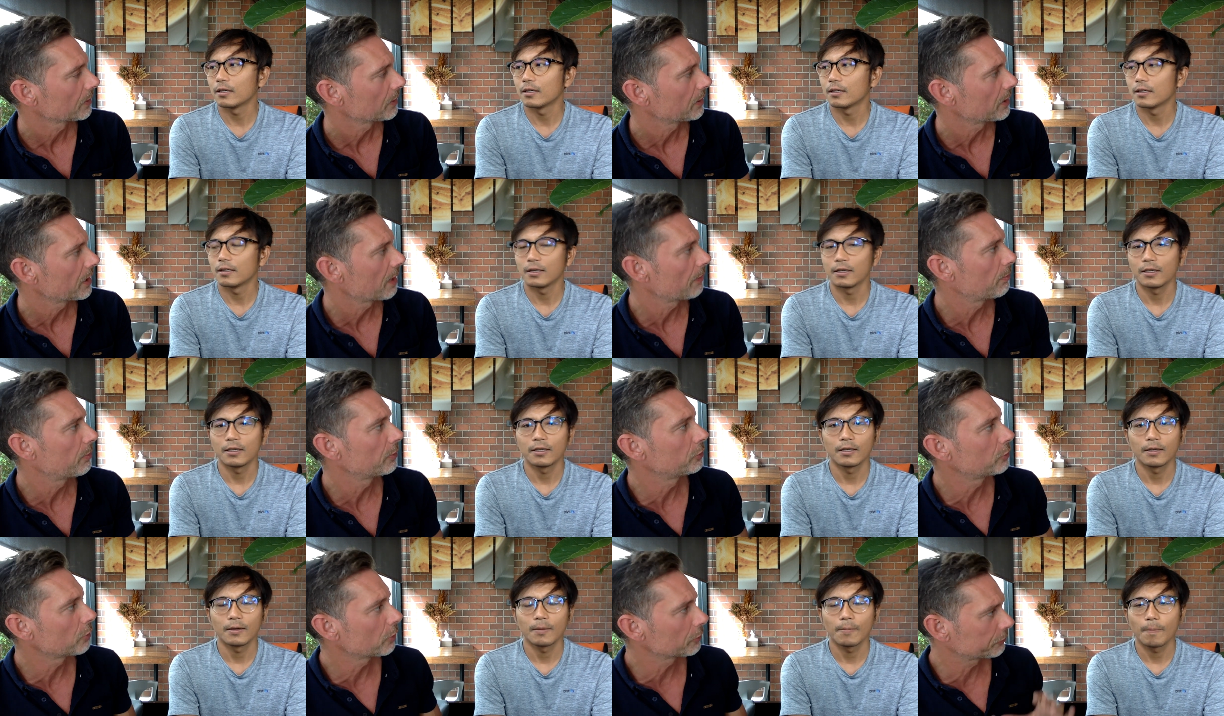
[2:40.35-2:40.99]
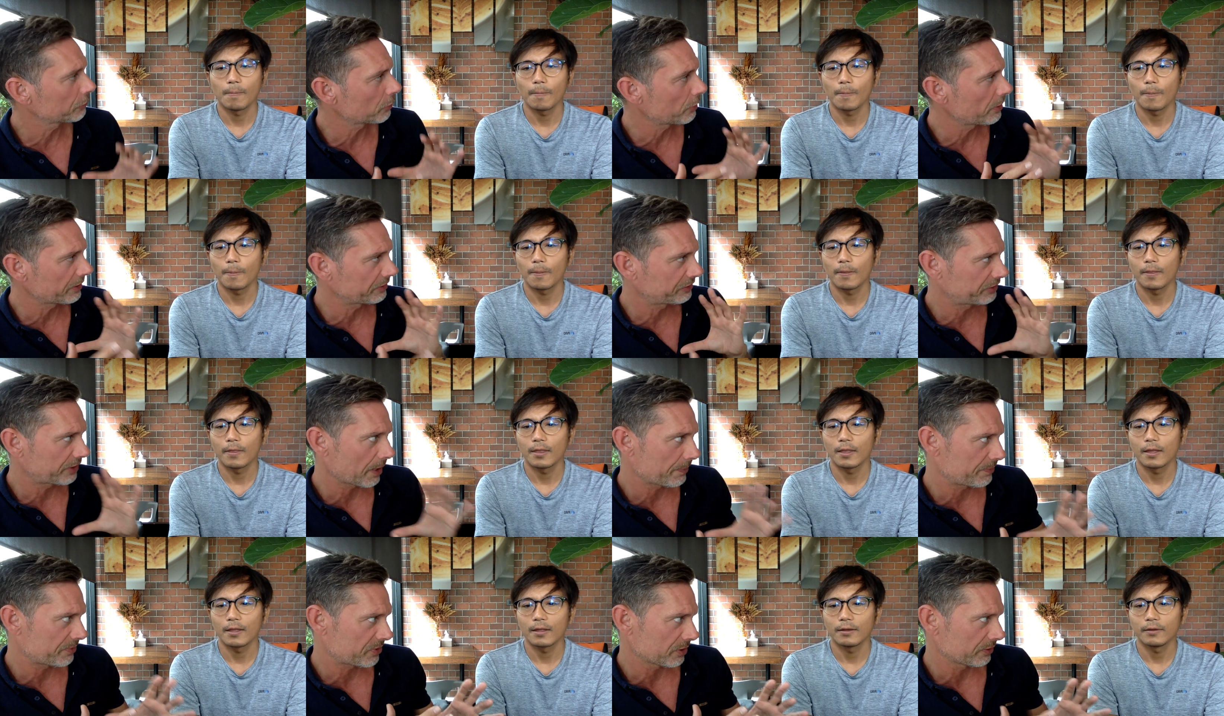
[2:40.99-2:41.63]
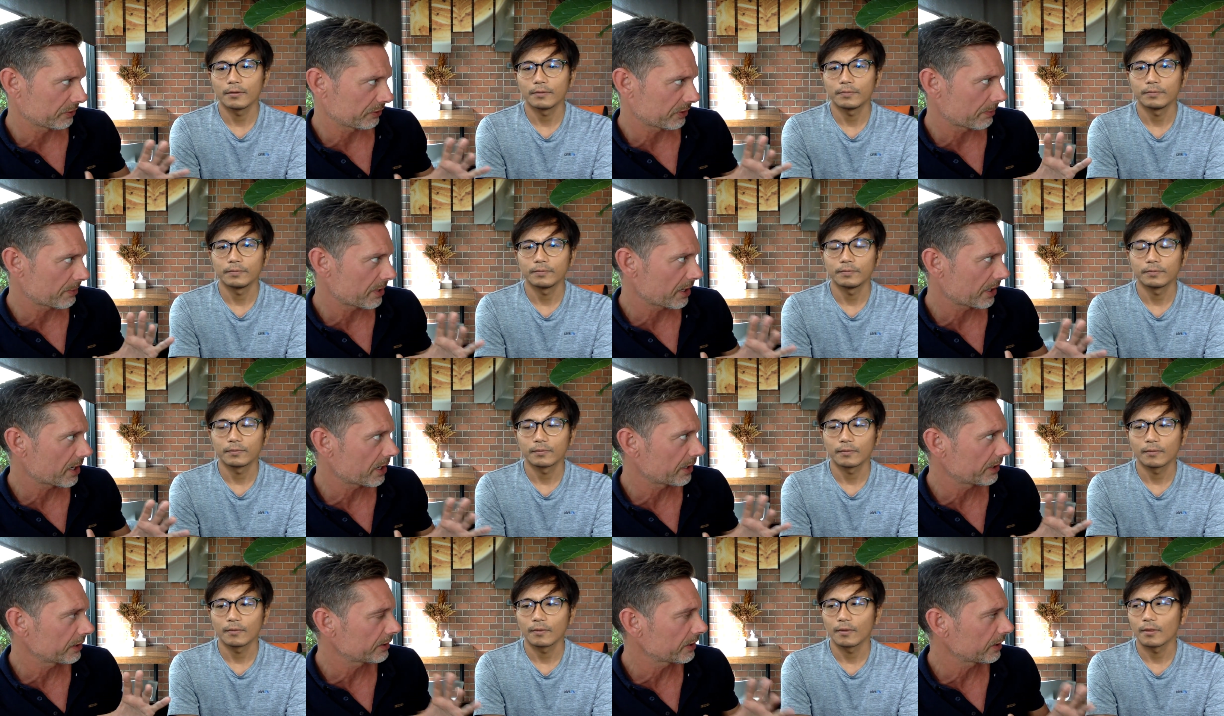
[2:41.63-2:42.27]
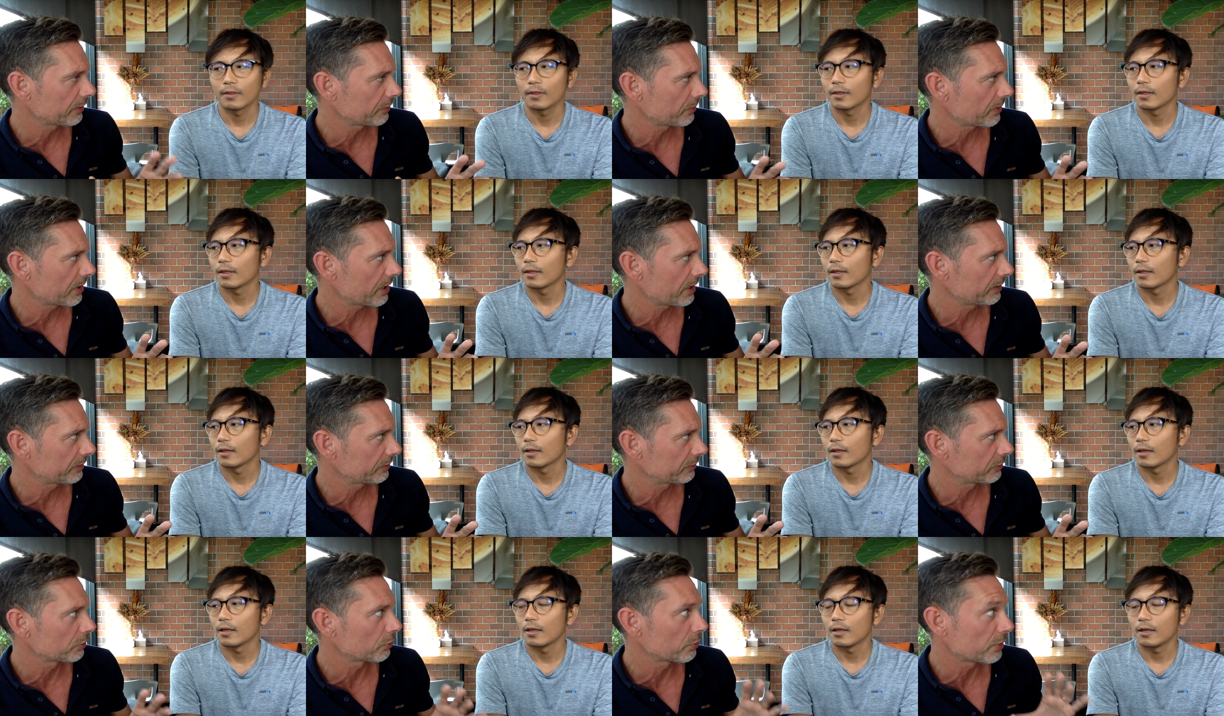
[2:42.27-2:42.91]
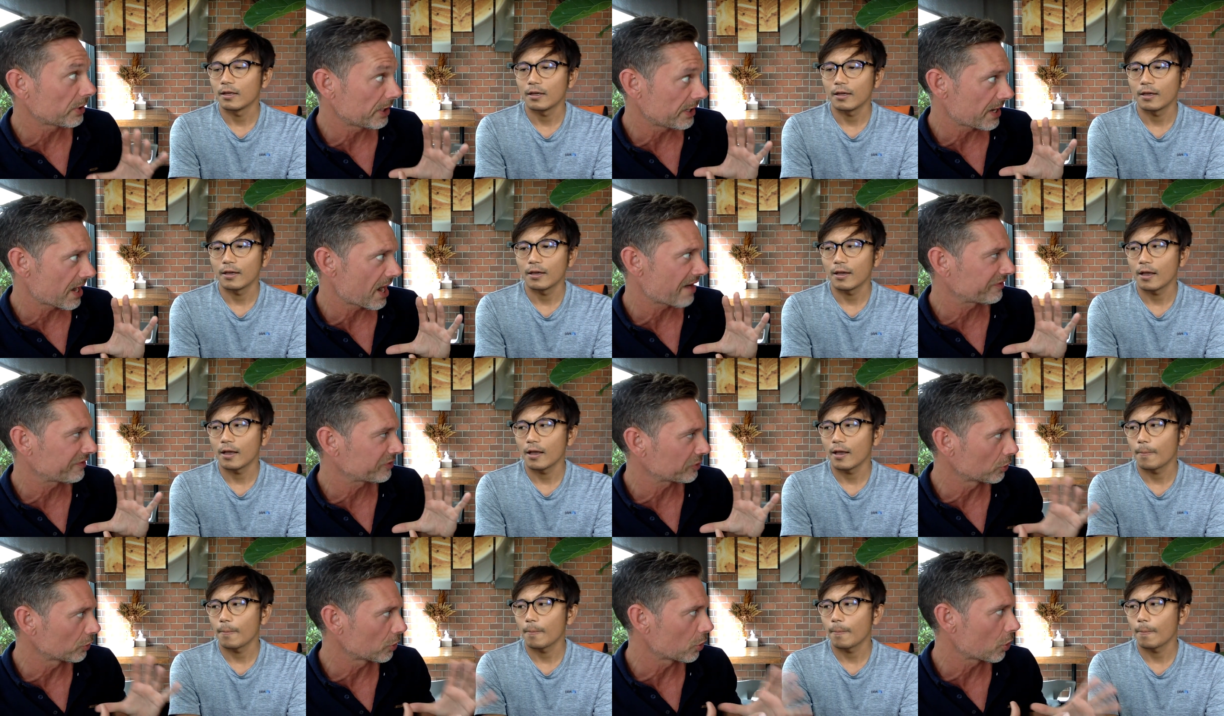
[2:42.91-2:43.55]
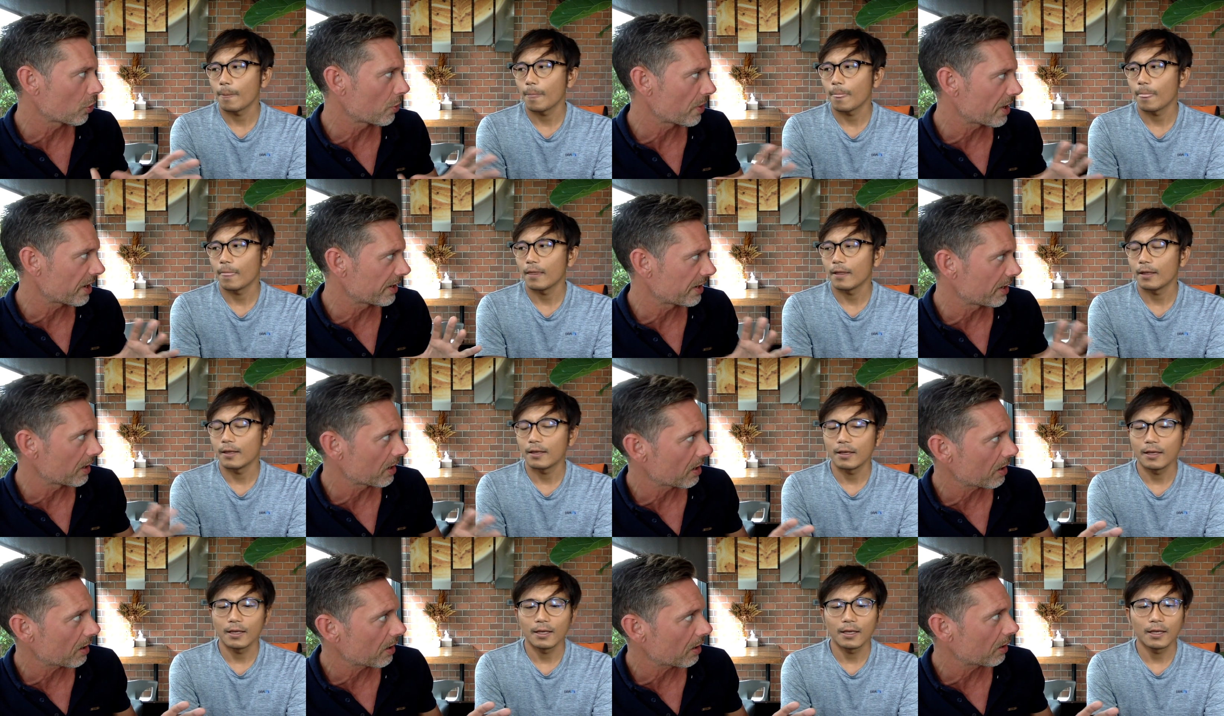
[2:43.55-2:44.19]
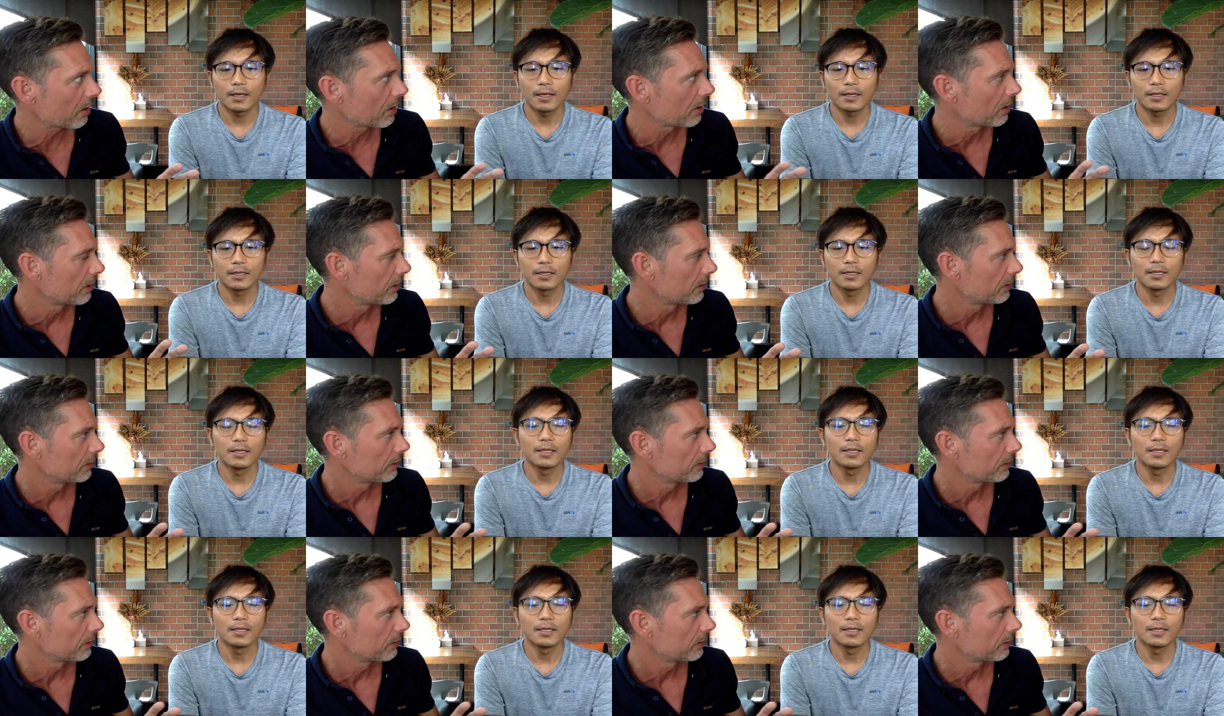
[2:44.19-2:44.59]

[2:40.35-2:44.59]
Speaker 1: Yeah, but those are exceptions. Am I getting that right? You really have to know where they are.